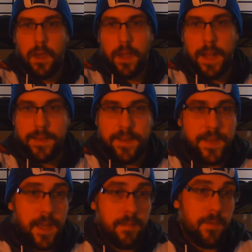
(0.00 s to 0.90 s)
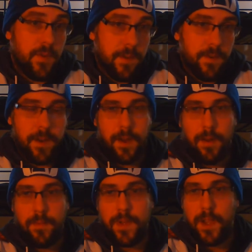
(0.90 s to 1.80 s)
And as I said, moving
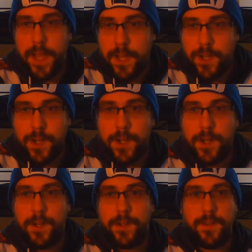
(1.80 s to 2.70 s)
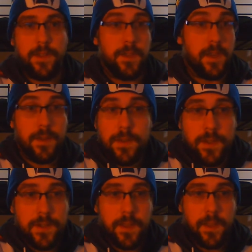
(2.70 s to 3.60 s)
from glaciers to the
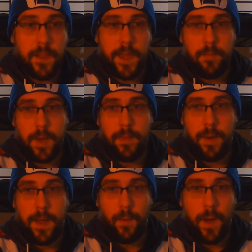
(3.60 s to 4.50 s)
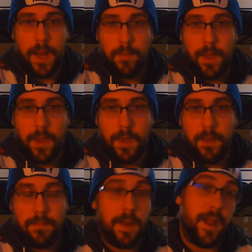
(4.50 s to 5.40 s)
usages of the land by the
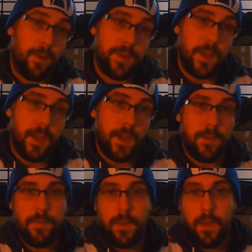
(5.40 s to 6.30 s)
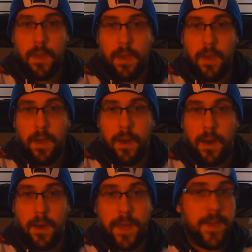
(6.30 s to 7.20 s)
Potawatomi and how it was taken,
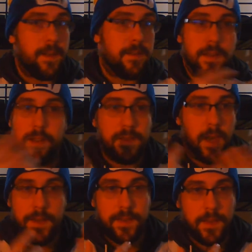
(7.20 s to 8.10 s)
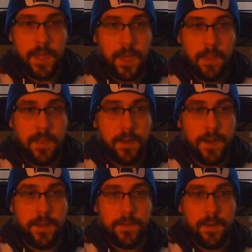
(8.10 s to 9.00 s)
and then to discuss the
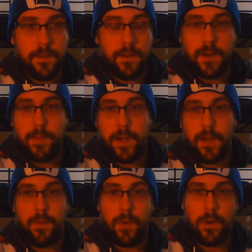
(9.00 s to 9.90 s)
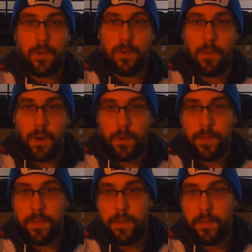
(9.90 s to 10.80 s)
theories of urban and rural
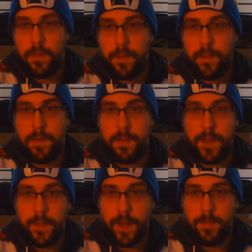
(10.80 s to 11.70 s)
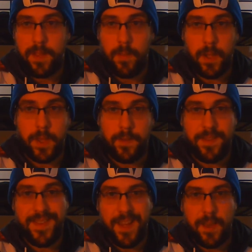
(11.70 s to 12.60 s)
growth that led up to the building of
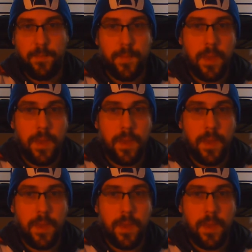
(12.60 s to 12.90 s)
a city.